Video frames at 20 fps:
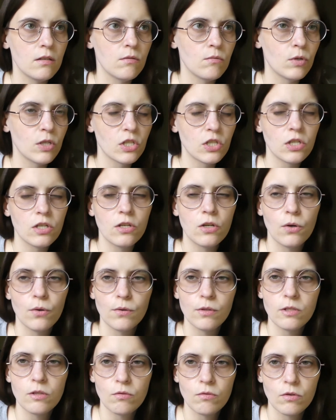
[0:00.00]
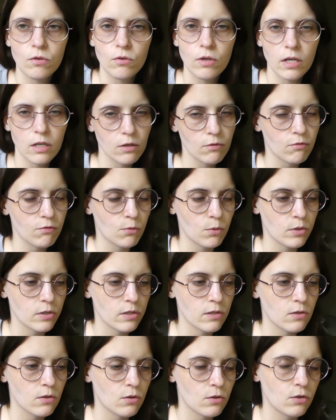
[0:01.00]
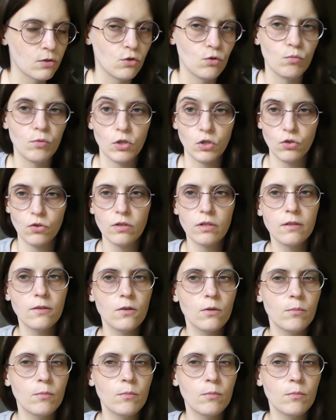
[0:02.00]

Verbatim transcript: What she goes through kind of forces her to mature a little